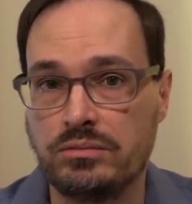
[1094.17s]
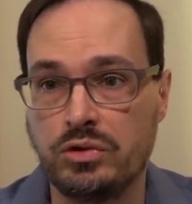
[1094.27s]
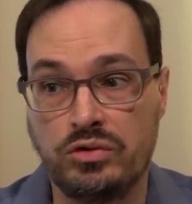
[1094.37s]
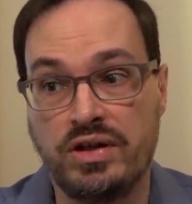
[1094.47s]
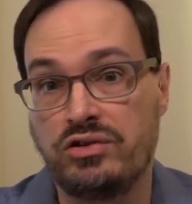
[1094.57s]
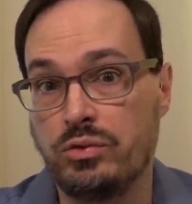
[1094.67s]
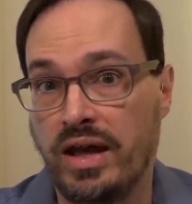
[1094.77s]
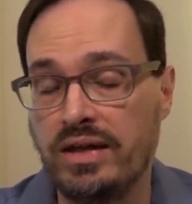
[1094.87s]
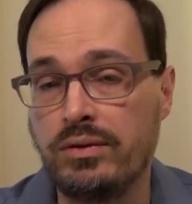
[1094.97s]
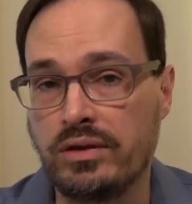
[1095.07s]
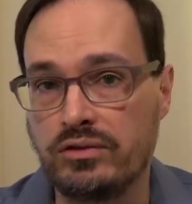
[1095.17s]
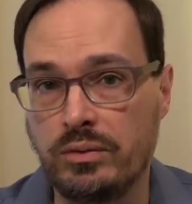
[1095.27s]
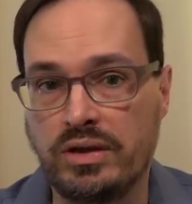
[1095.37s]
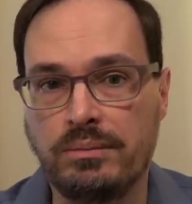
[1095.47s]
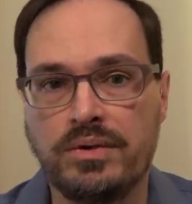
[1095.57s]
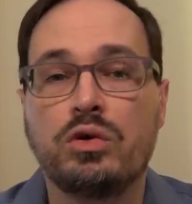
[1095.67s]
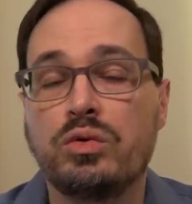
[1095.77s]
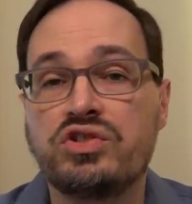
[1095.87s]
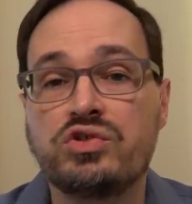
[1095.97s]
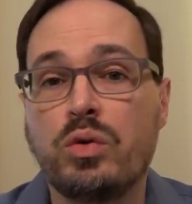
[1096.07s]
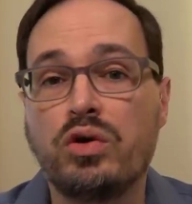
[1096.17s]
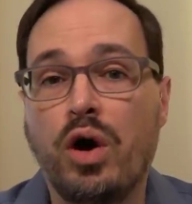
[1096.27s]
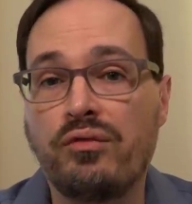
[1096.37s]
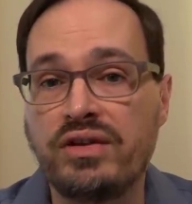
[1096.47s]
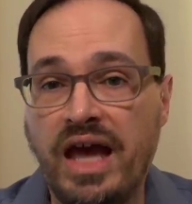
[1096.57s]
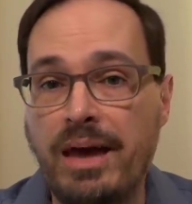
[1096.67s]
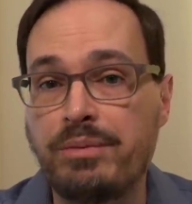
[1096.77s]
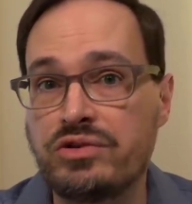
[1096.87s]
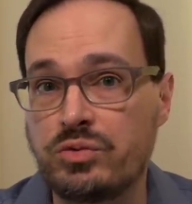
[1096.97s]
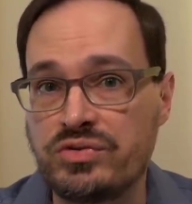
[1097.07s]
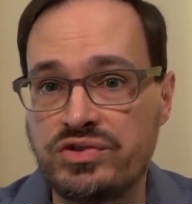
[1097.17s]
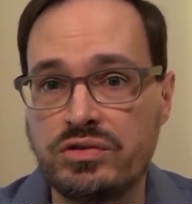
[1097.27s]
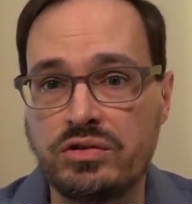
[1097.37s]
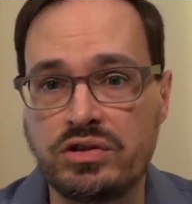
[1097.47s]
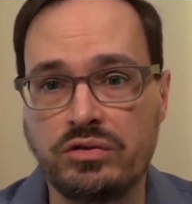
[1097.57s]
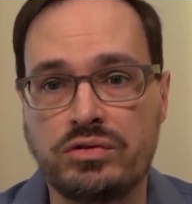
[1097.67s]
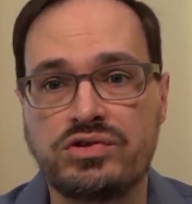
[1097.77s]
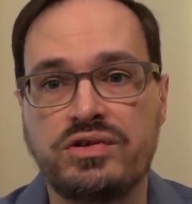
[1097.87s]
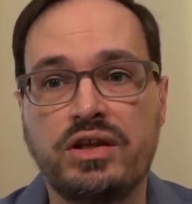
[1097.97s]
who did not do anything to him, which is what often happens with serial killers.